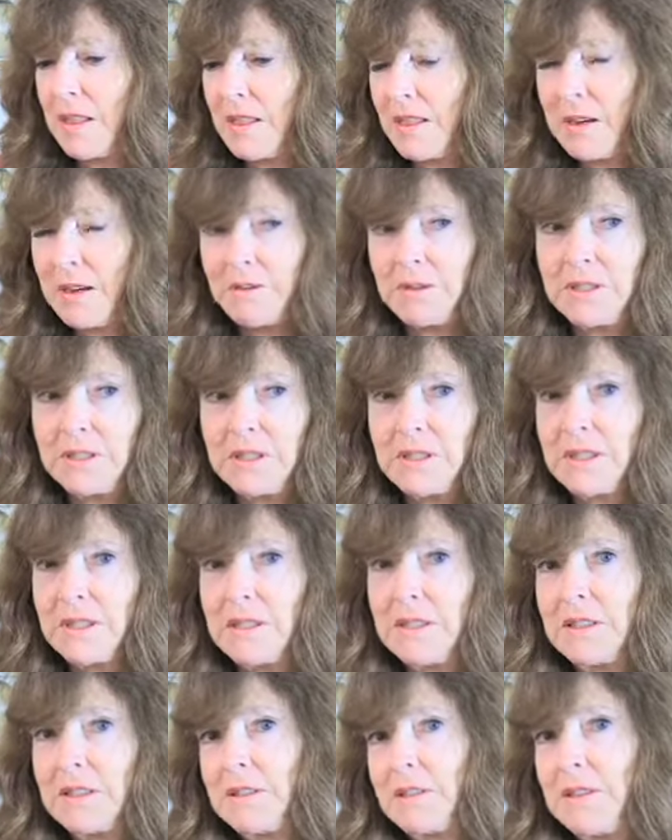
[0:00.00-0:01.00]
there was
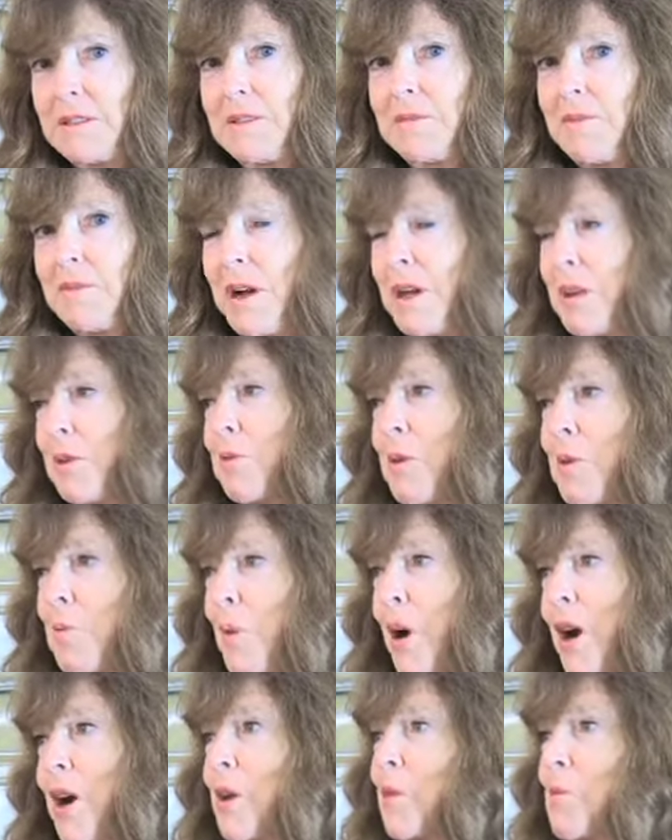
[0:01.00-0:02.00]
this rather
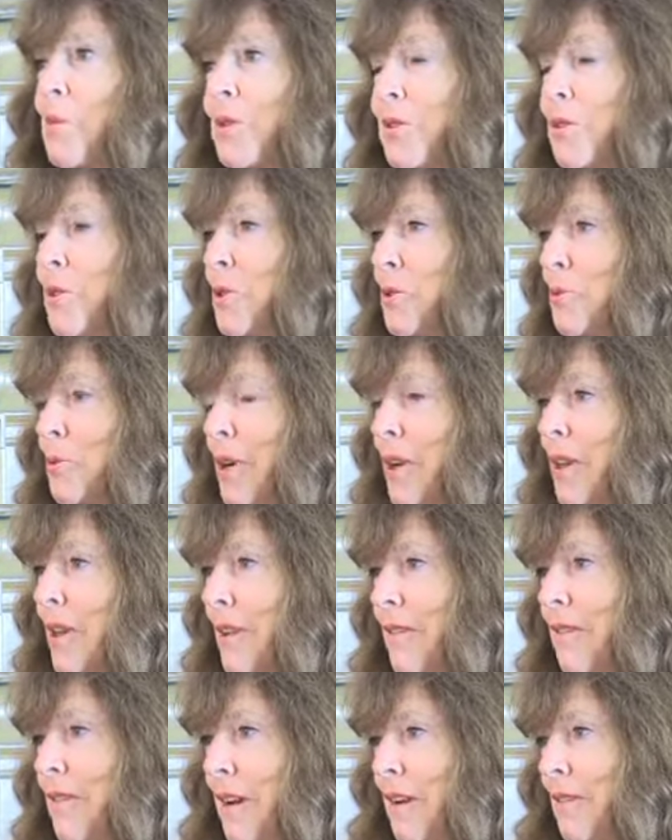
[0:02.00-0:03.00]
remarkable
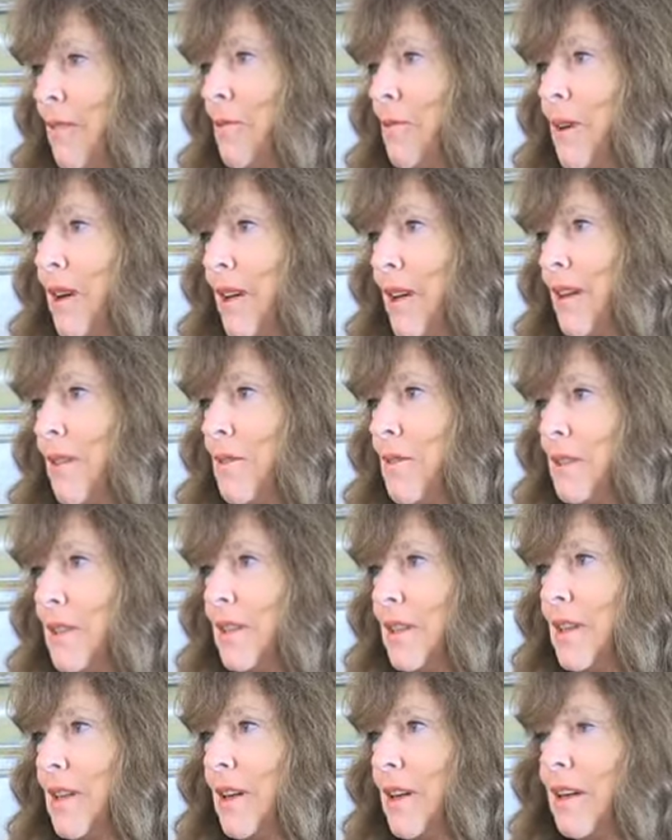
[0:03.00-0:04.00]
newsworthy event where there was
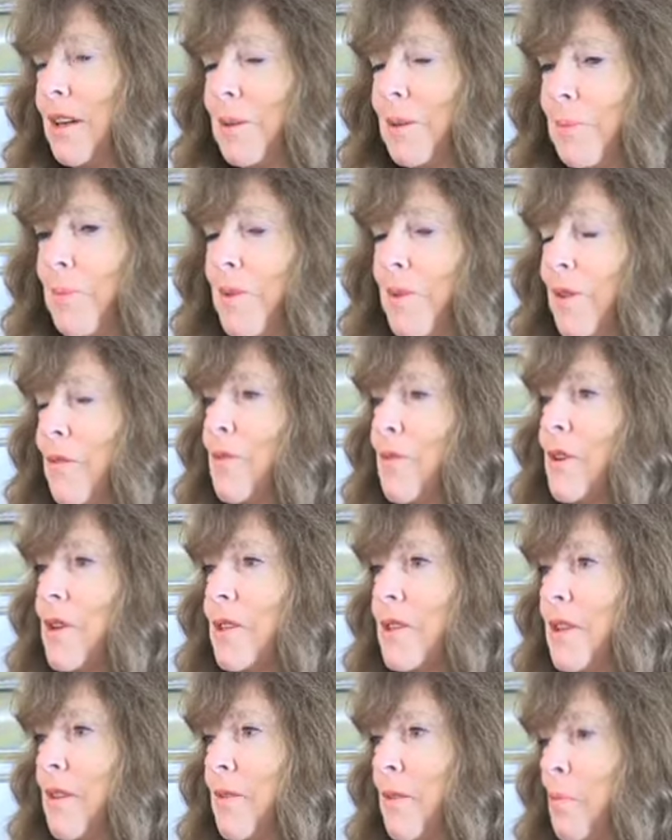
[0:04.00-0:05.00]
the
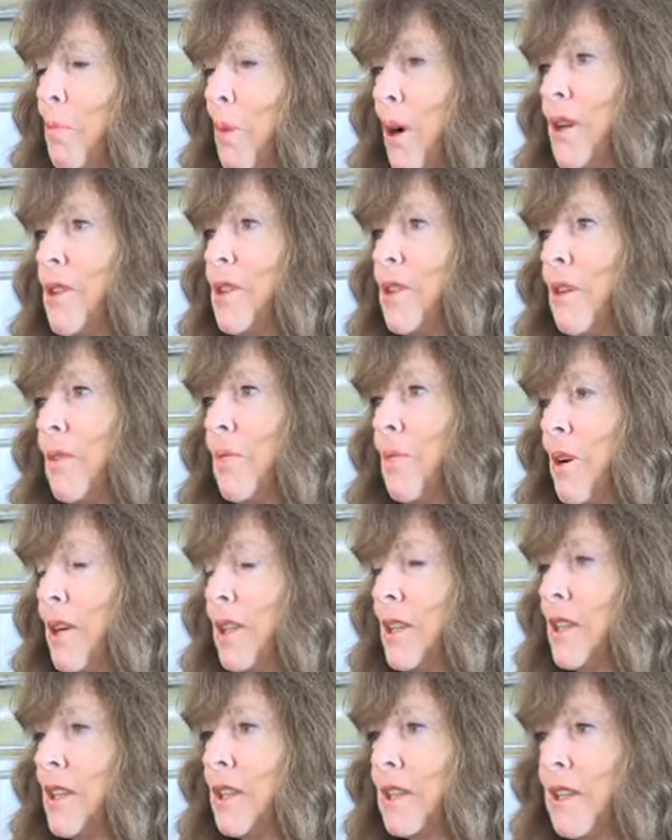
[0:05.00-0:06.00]
first ever march on
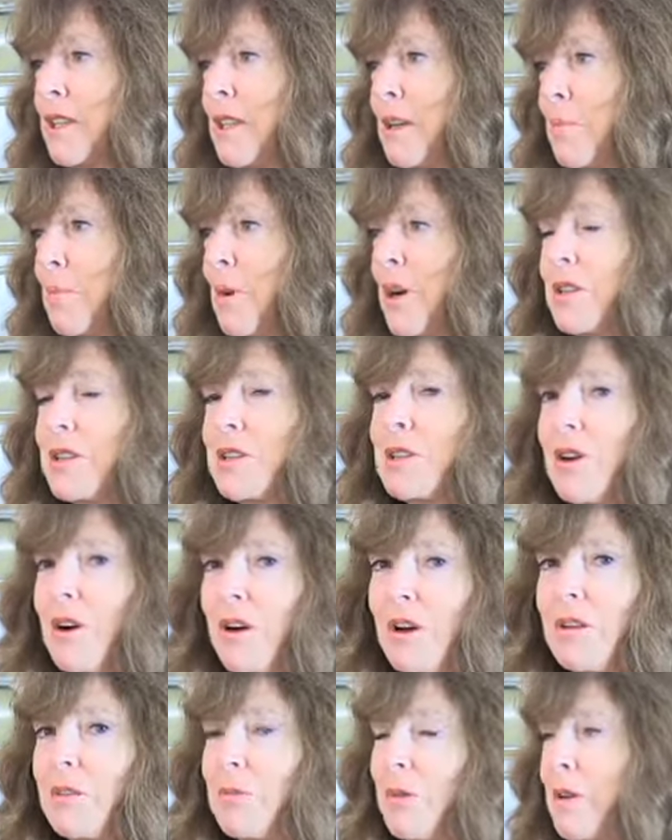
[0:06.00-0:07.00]
Washington. They marched
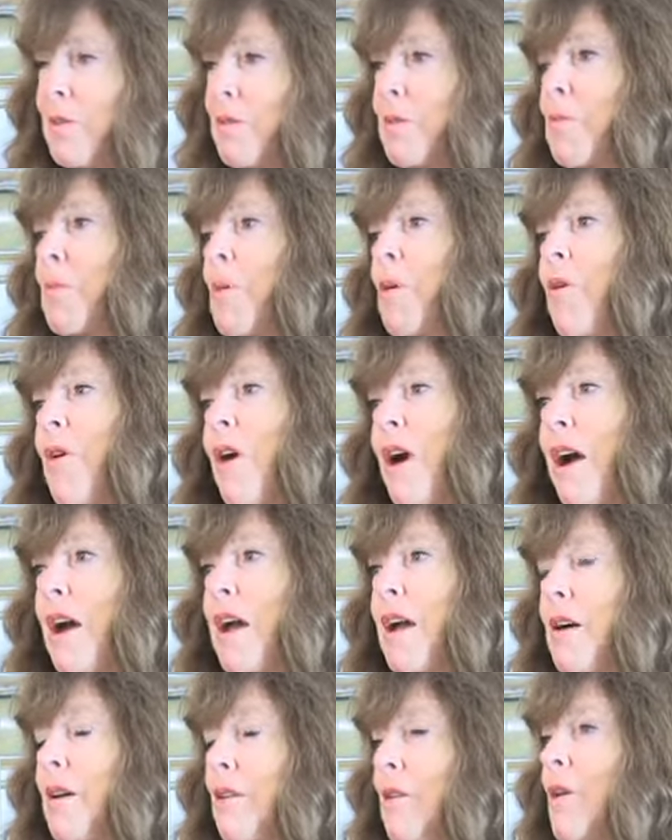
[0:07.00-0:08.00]
all the way from
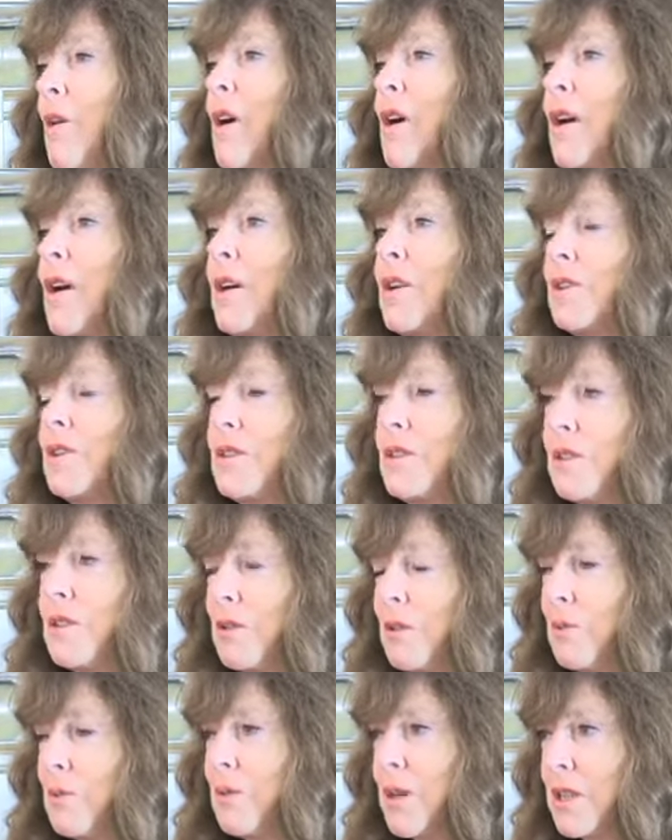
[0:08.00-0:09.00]
Ohio
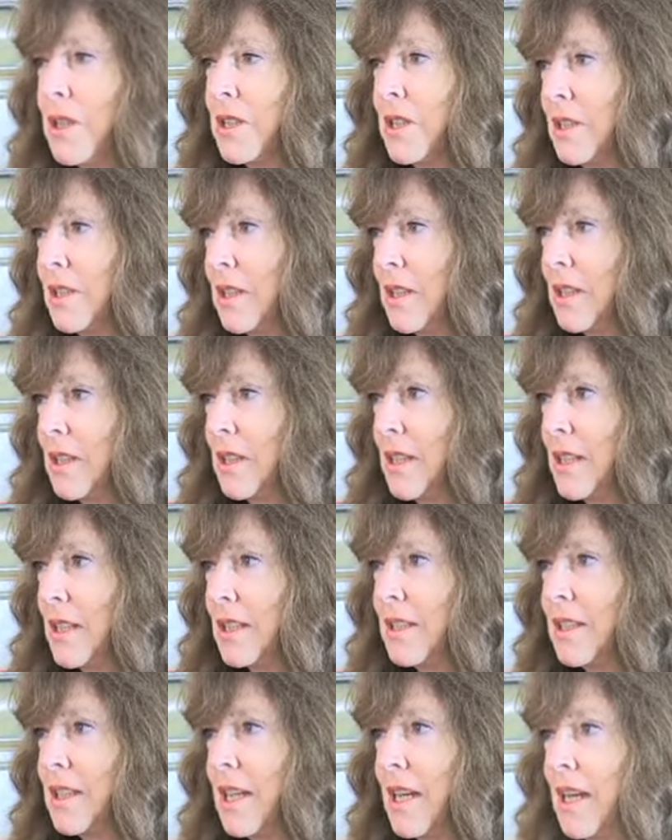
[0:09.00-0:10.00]
to Washington,
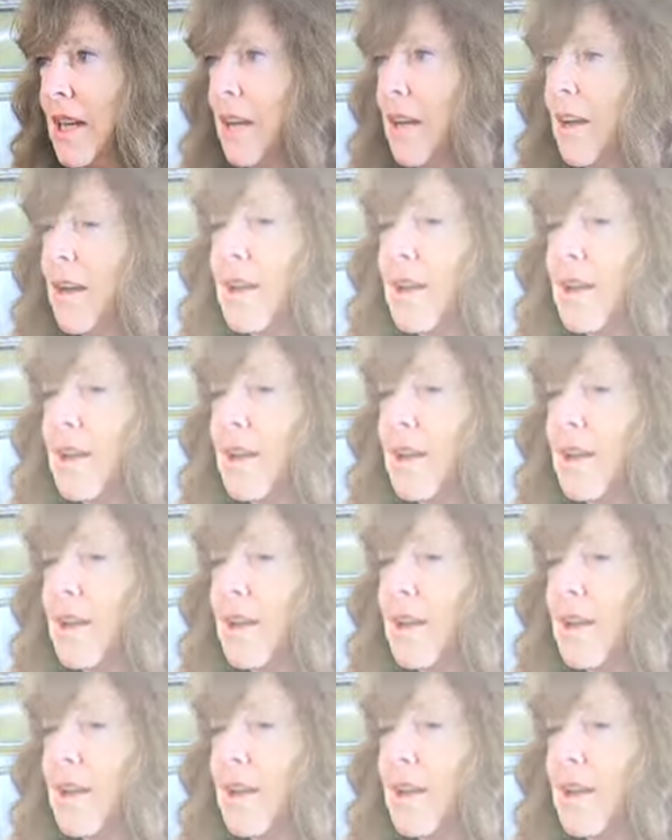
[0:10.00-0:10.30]
D.C.,